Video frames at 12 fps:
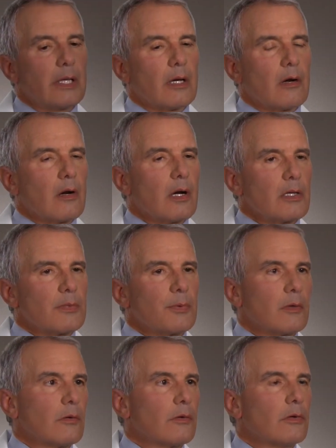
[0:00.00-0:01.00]
In our
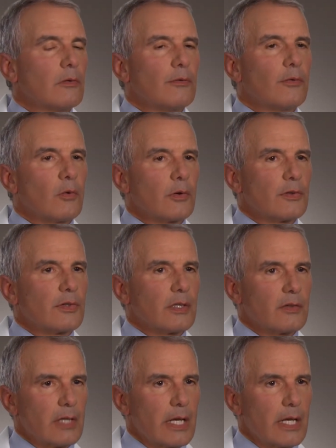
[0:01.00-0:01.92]
hospital, two, four, six,